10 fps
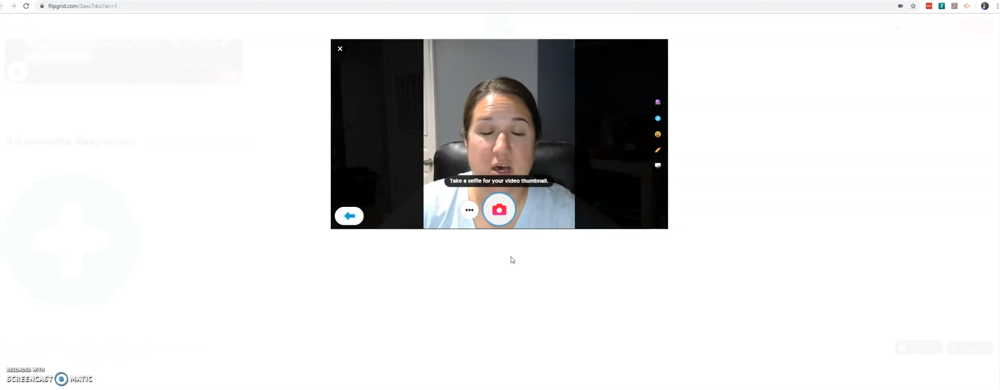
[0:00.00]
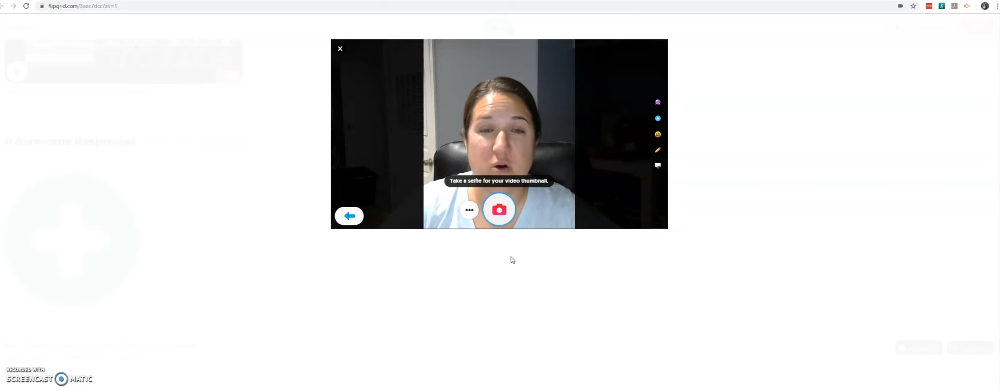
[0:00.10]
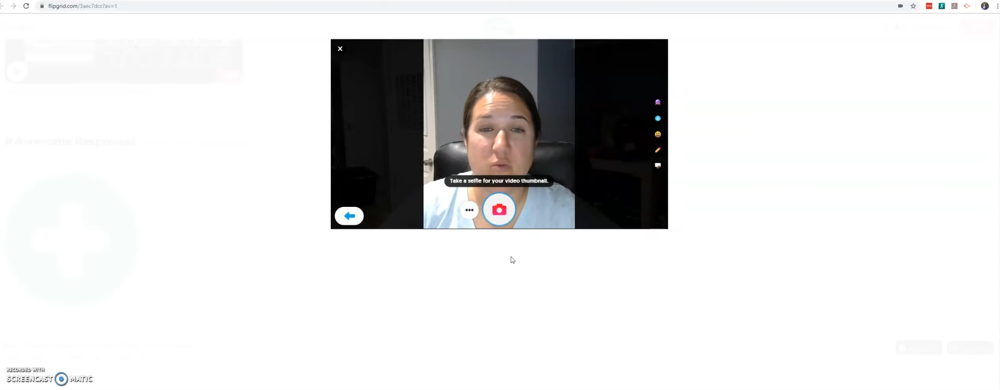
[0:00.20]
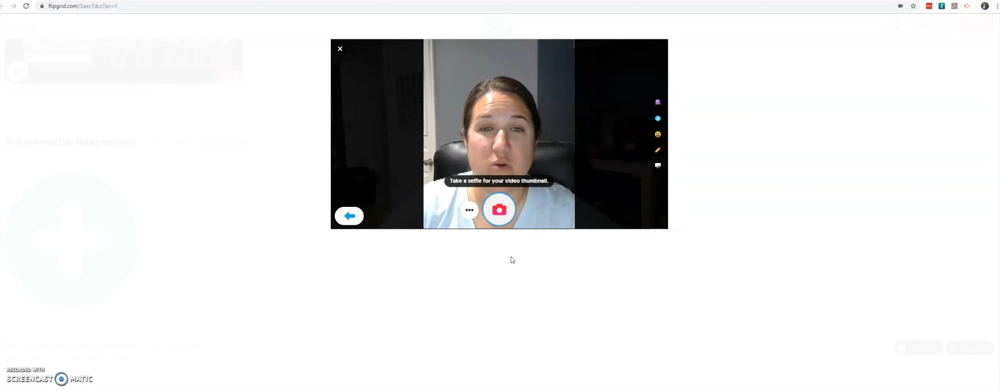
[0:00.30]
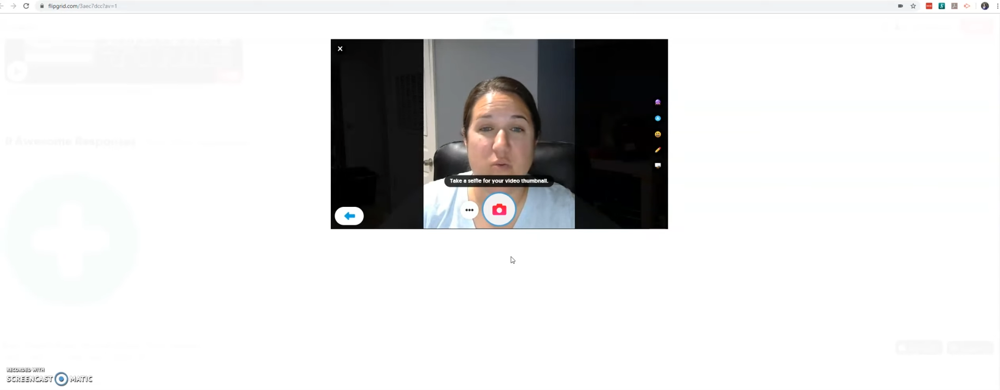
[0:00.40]

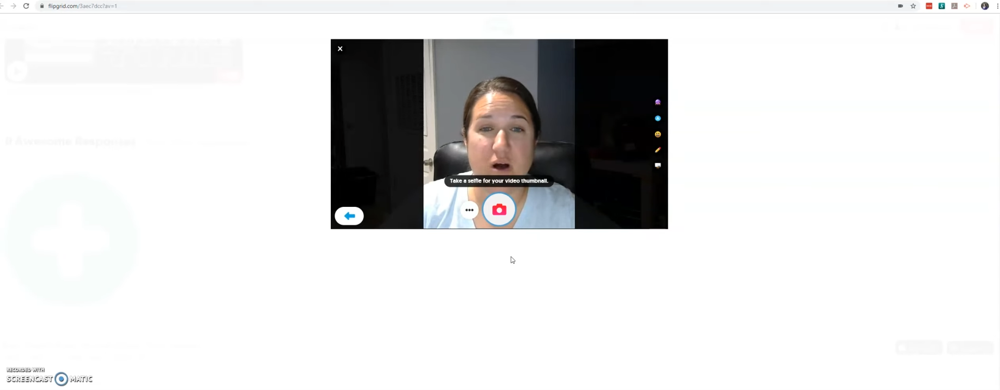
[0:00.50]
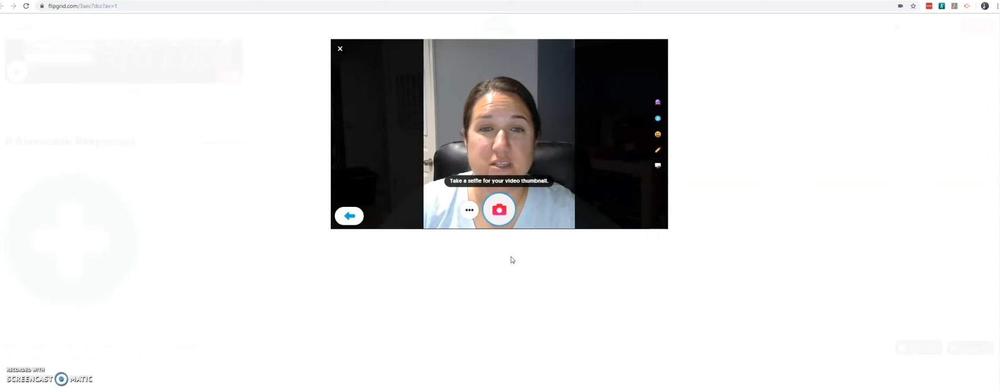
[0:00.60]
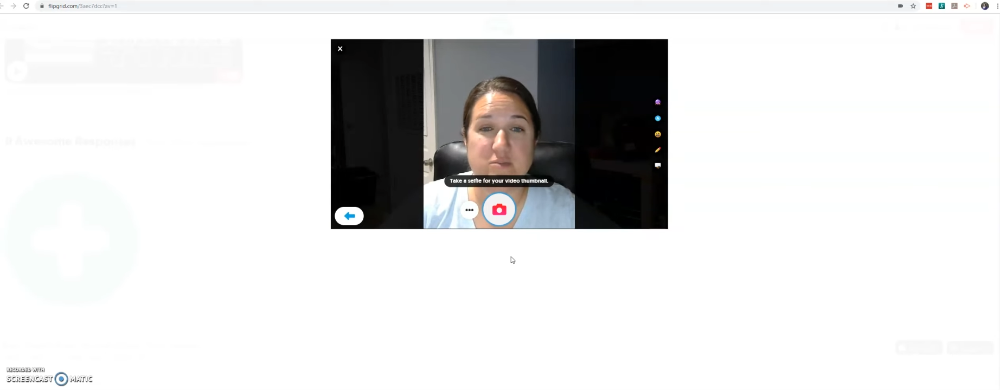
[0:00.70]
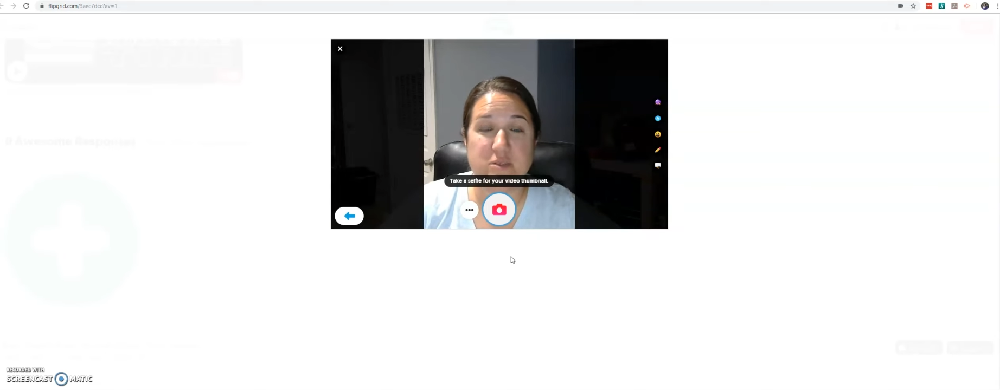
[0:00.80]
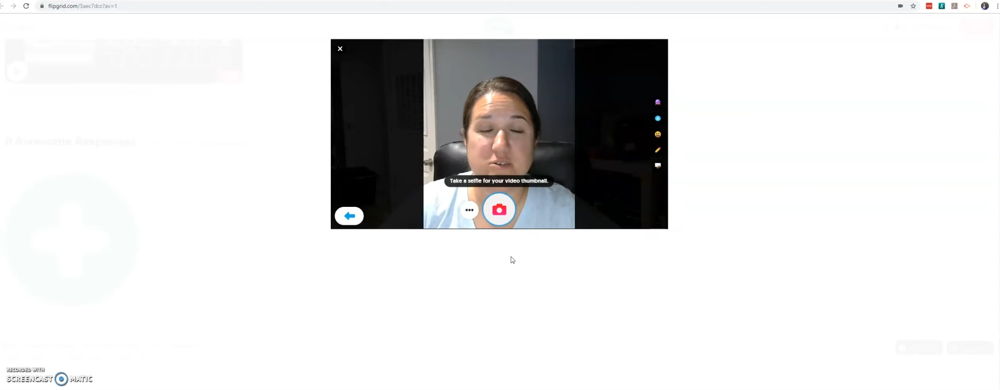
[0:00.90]
We want
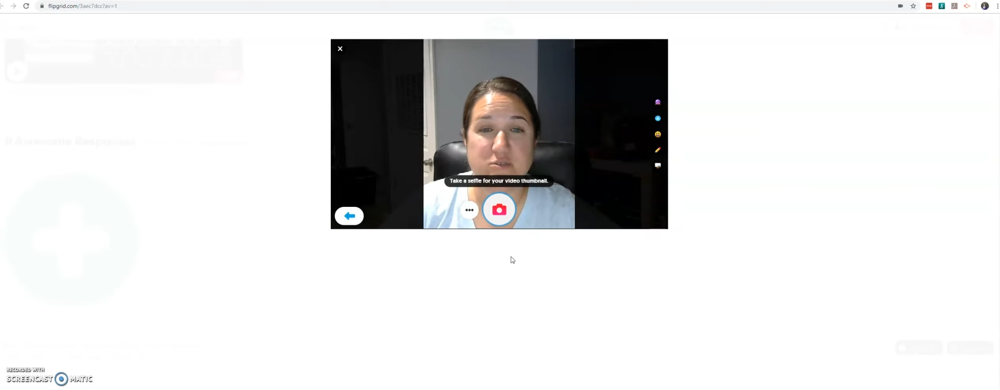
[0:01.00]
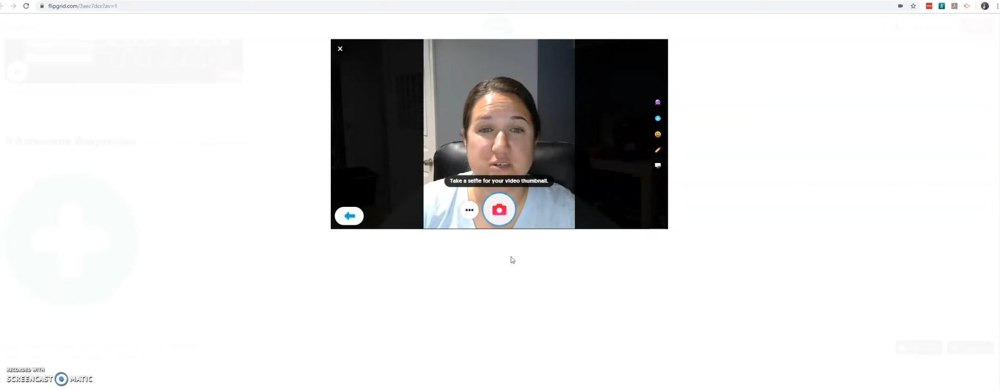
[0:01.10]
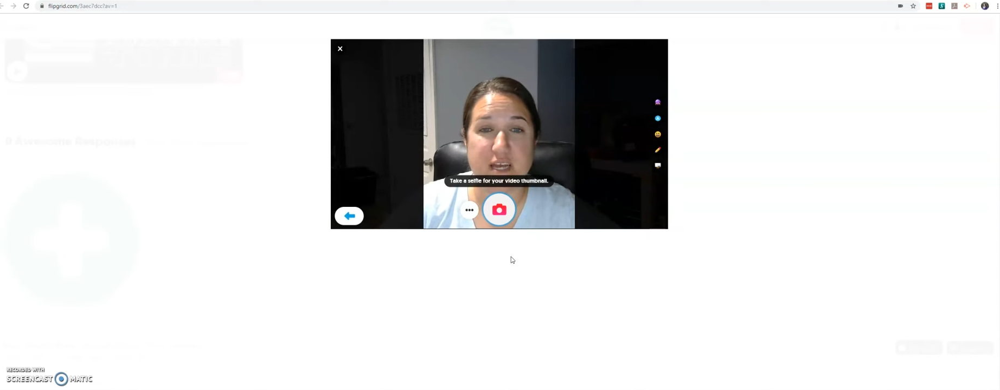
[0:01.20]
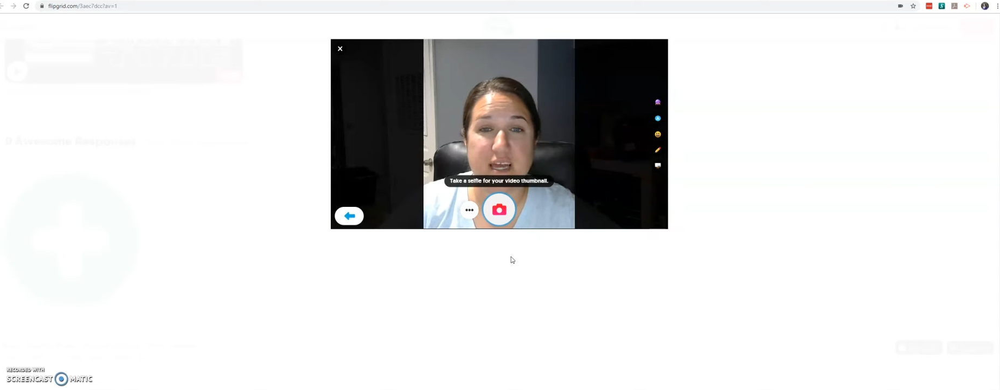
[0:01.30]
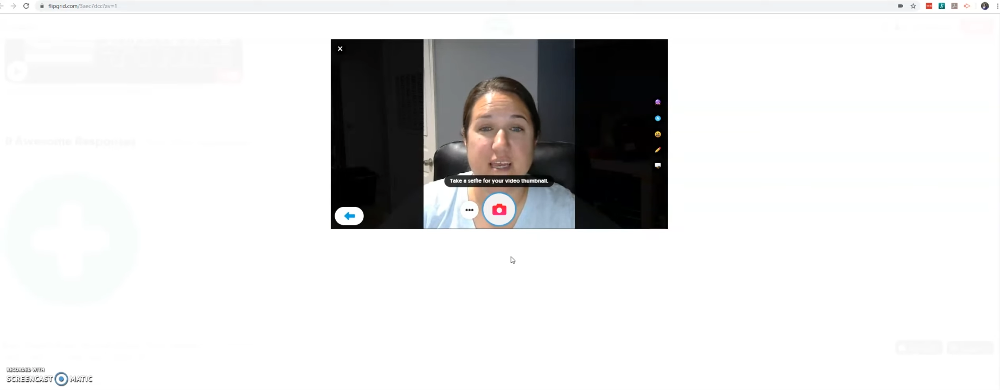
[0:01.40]
to be
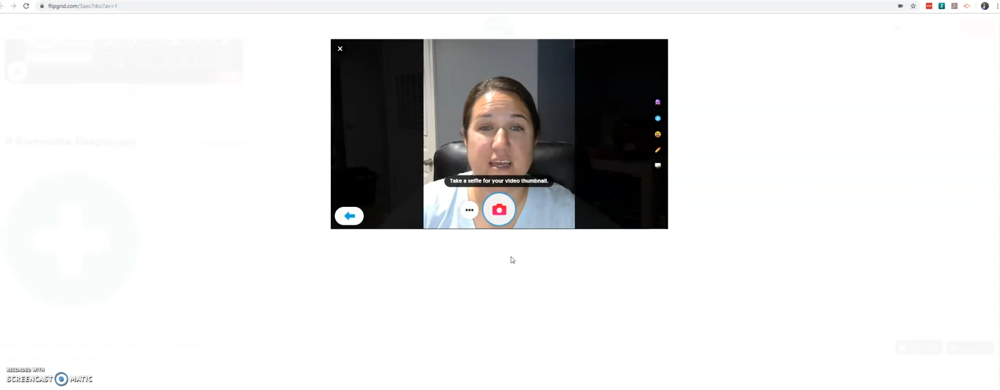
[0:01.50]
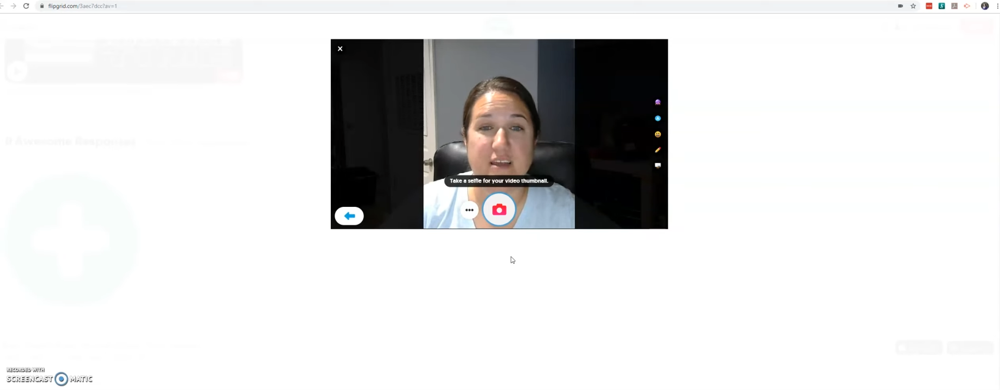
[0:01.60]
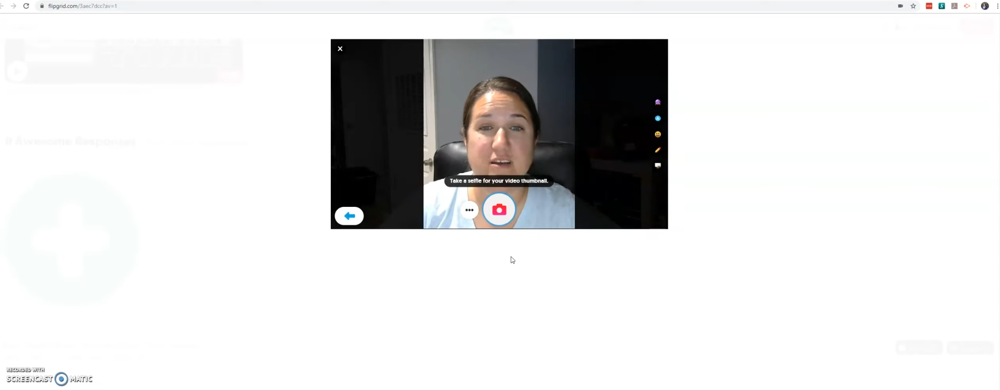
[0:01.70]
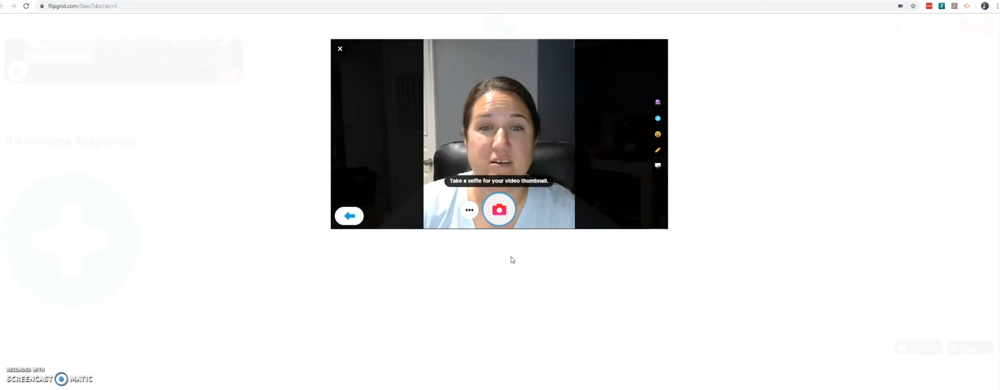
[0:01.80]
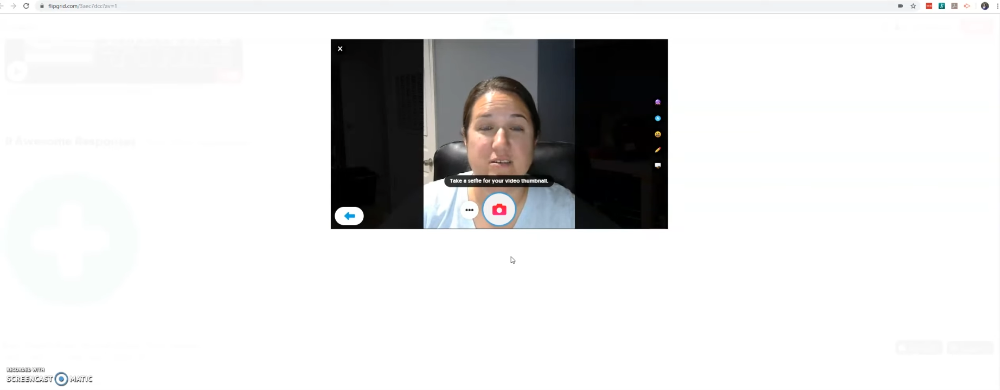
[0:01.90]

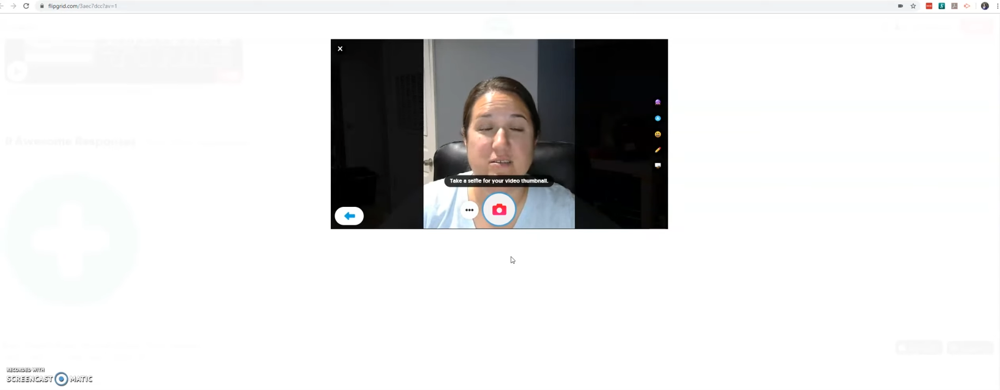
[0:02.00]
creating